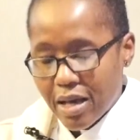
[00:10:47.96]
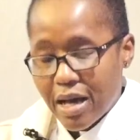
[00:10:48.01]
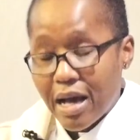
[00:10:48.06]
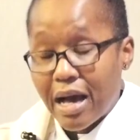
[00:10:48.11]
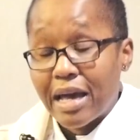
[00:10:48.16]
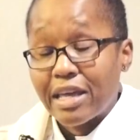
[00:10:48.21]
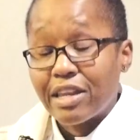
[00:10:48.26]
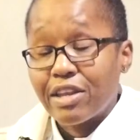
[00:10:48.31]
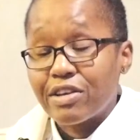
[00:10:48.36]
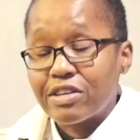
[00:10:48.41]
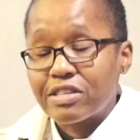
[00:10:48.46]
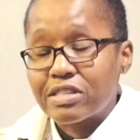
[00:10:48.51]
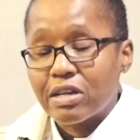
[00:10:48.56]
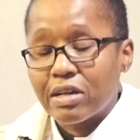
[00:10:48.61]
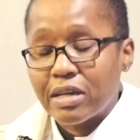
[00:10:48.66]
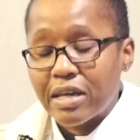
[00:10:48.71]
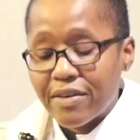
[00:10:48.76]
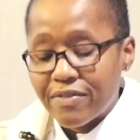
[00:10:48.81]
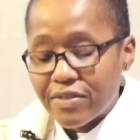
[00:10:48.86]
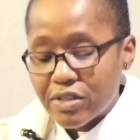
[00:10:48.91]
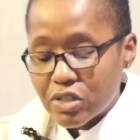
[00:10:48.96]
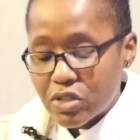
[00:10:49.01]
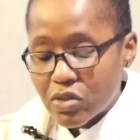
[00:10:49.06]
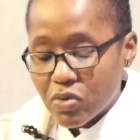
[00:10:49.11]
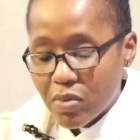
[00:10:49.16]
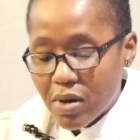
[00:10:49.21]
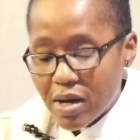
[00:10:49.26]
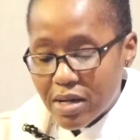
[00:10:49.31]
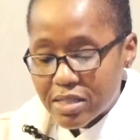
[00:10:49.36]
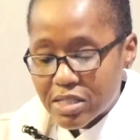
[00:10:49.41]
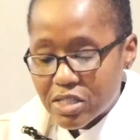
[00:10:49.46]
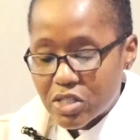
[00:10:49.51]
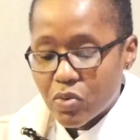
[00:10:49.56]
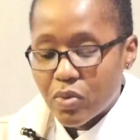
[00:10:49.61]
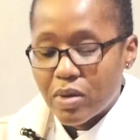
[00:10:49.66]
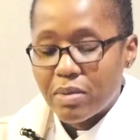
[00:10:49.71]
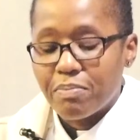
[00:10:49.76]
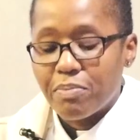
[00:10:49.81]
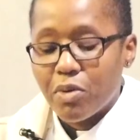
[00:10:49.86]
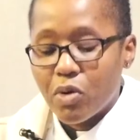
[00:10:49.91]
Ideas are given to us
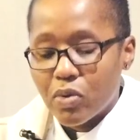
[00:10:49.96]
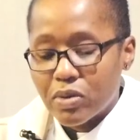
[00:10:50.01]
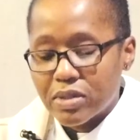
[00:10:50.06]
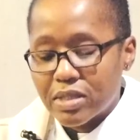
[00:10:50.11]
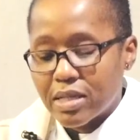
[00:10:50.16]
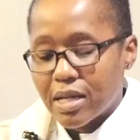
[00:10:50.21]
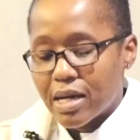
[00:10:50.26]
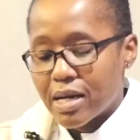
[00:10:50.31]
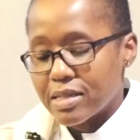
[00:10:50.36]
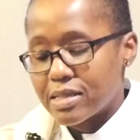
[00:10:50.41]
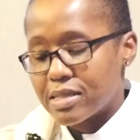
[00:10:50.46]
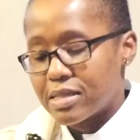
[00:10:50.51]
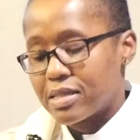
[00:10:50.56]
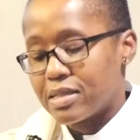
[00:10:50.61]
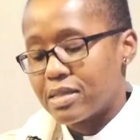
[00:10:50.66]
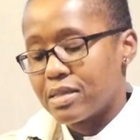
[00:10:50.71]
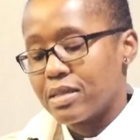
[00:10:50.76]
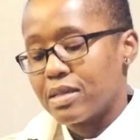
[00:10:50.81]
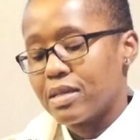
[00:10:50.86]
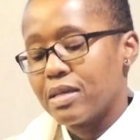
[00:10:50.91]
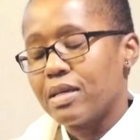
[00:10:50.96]
to embolden us,